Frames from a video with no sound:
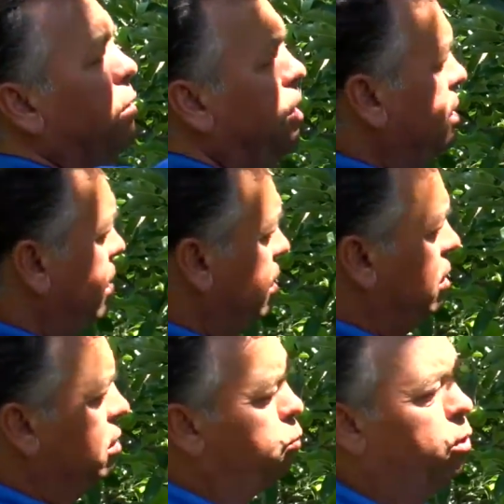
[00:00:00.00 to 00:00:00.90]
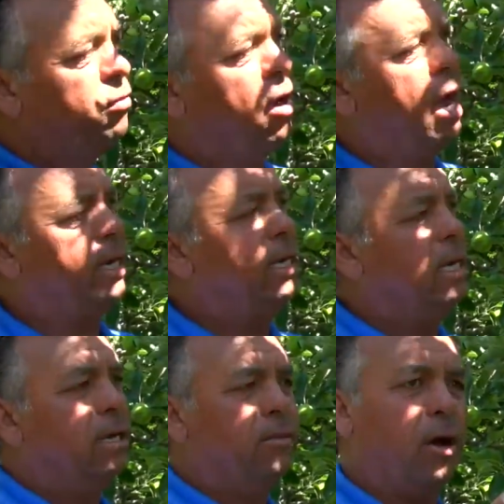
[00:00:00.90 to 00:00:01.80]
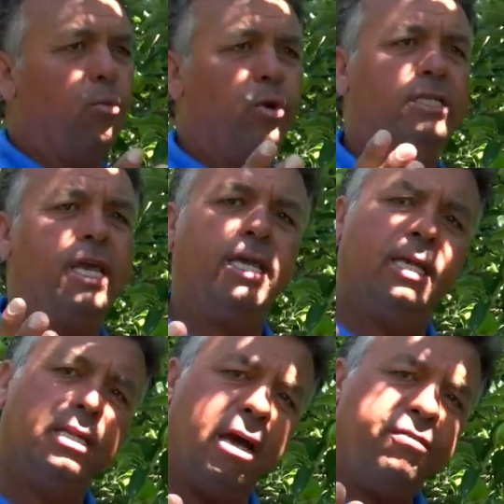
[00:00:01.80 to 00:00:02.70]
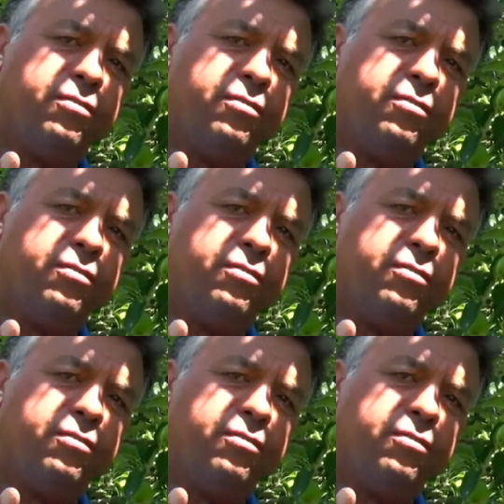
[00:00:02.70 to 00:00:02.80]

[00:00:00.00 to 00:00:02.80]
this distance, we find that we take enough